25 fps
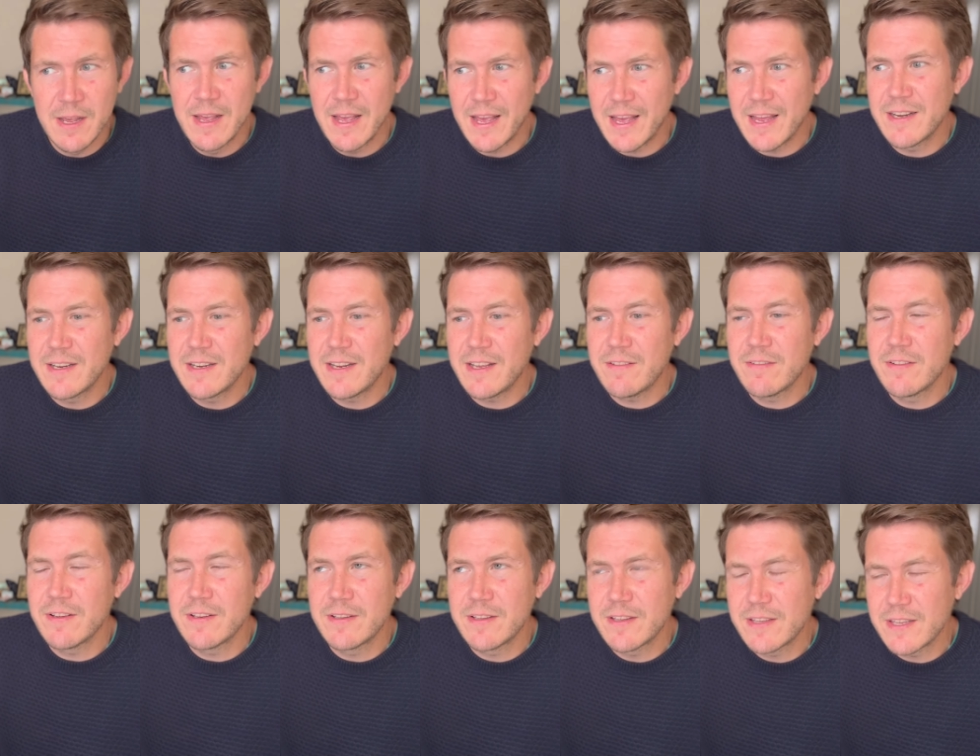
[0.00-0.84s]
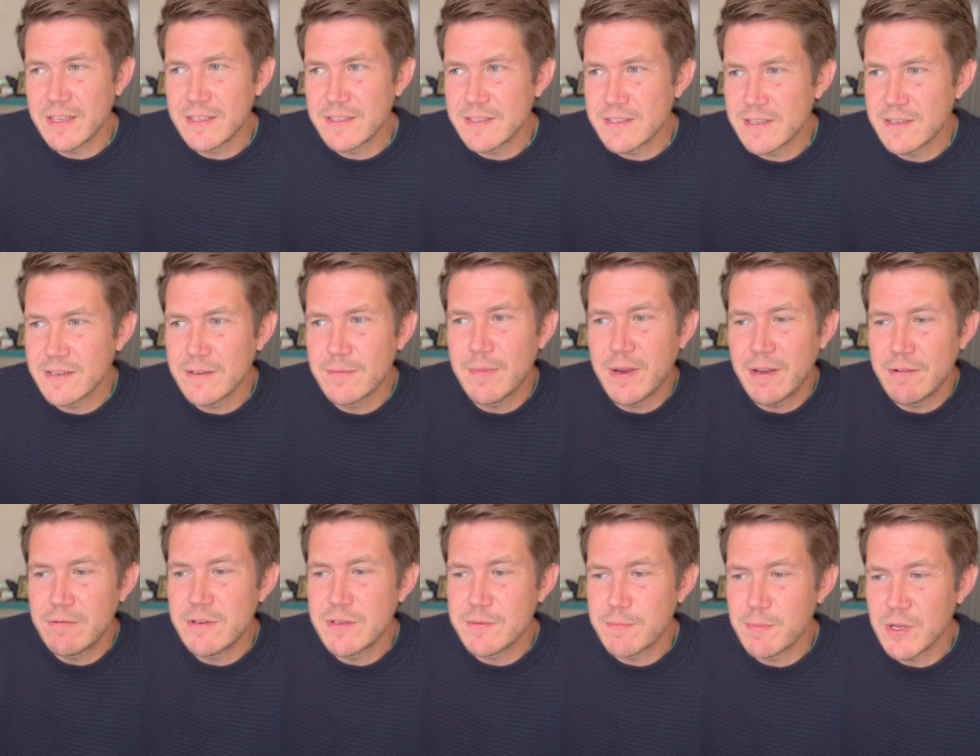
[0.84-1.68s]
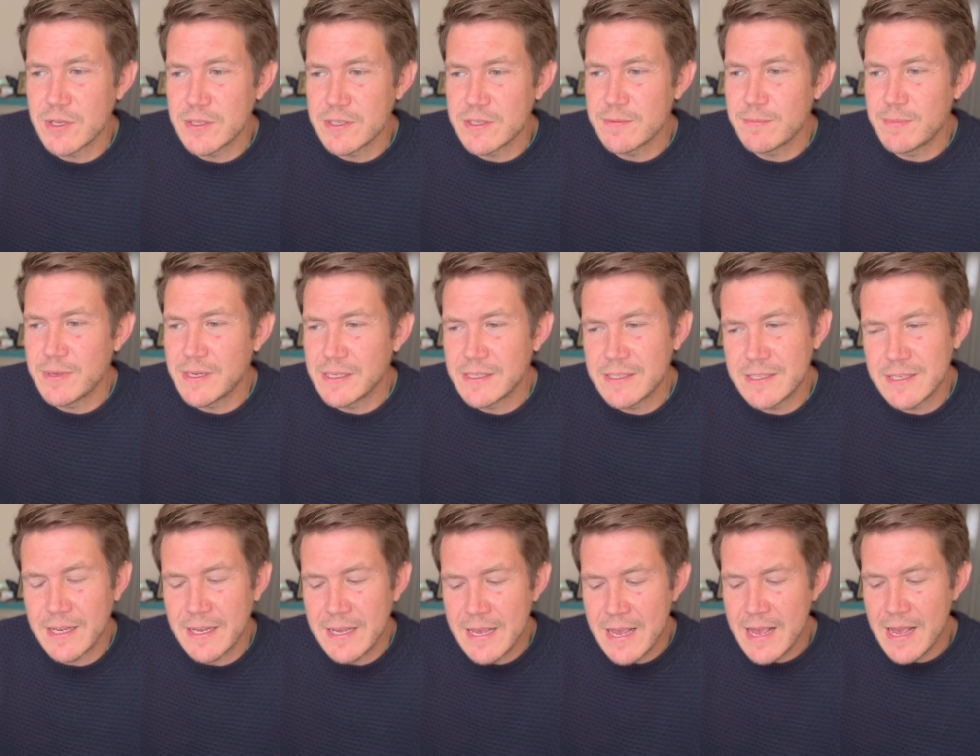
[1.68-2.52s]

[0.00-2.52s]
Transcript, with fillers: and even things that are my responsibility.